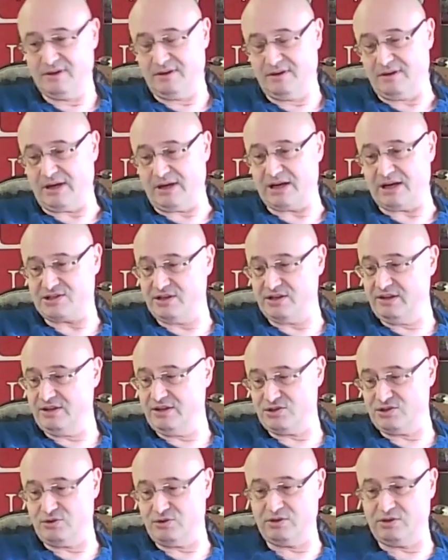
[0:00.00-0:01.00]
Actually,
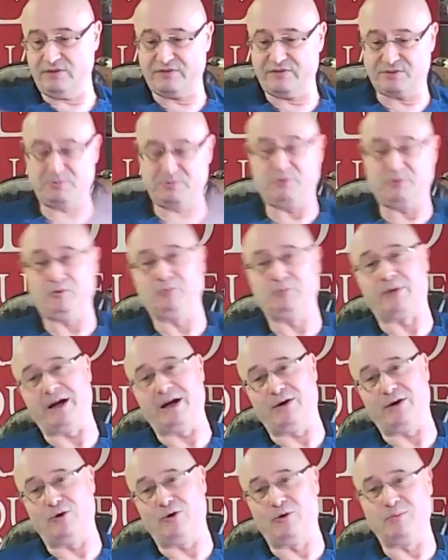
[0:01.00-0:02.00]
there's no difference between my
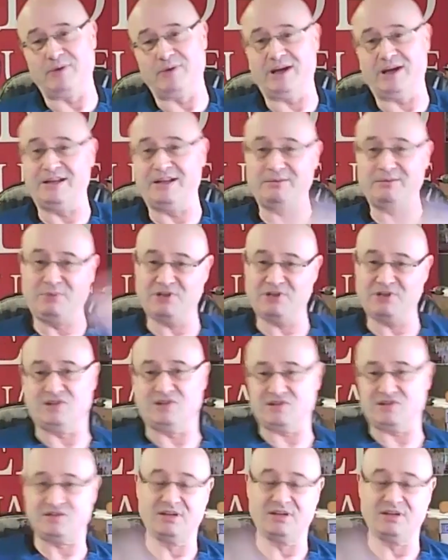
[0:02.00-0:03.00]
home and the
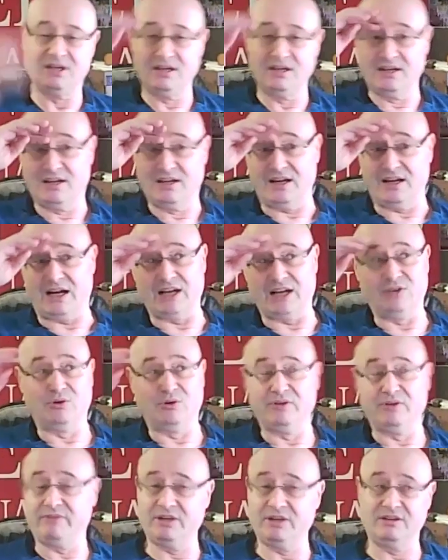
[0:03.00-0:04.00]
business. I don't
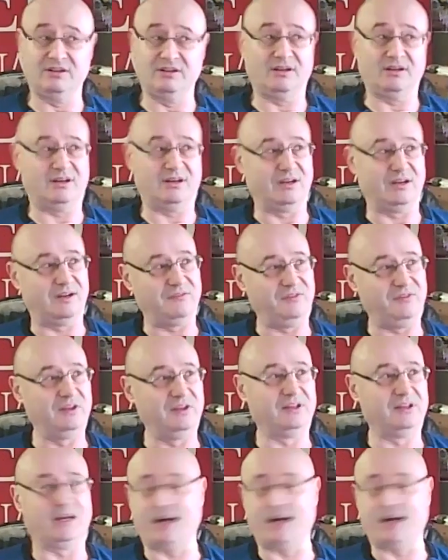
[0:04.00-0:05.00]
even uh,
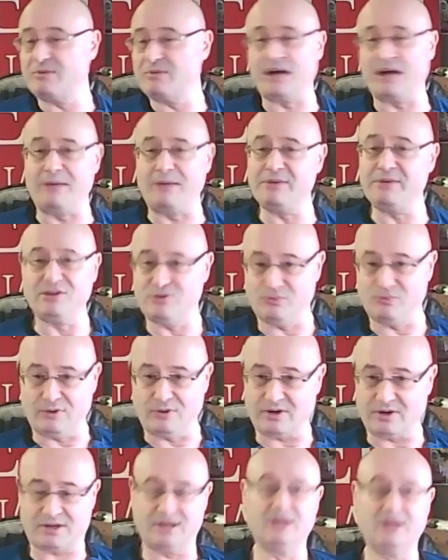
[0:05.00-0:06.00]
feel that I'm coming to
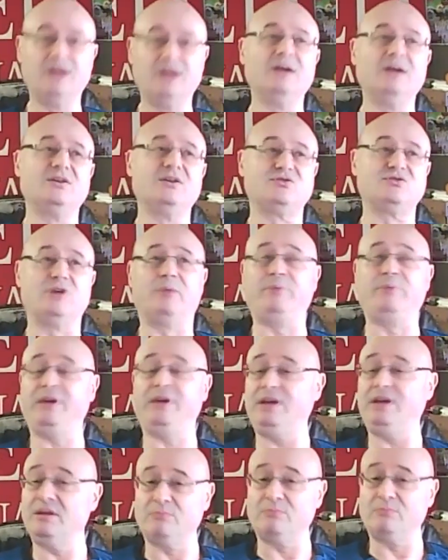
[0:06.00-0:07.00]
work. So I
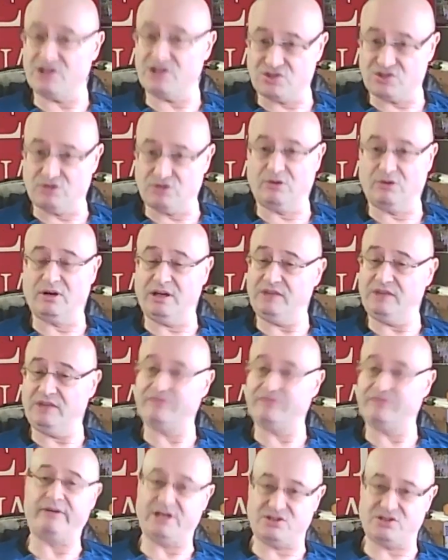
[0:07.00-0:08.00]
preheat my sauna,
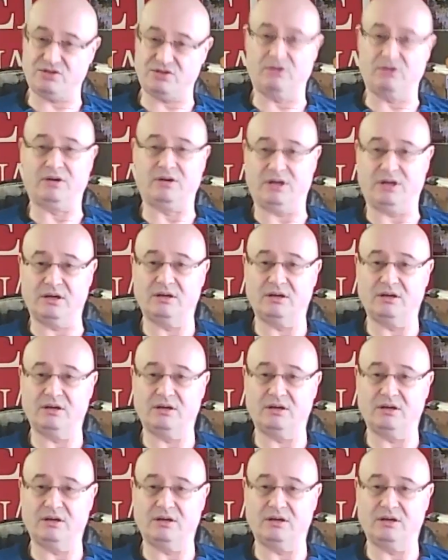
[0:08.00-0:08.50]
infrared sauna.